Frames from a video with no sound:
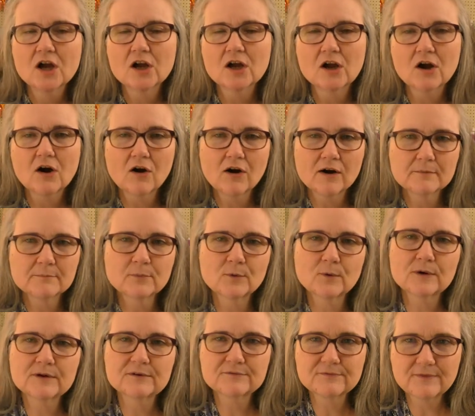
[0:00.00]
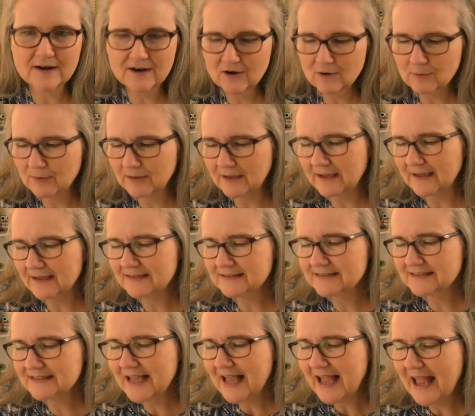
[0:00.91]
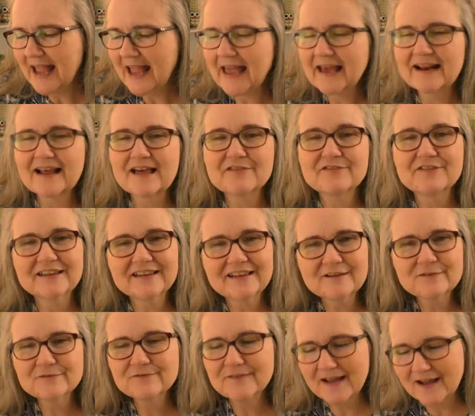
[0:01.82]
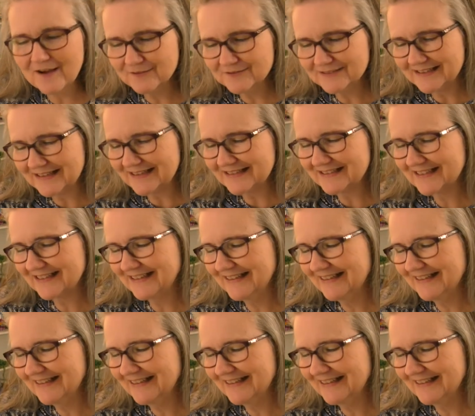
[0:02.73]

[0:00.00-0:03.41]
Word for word: cardboard fireplace and I think I found it.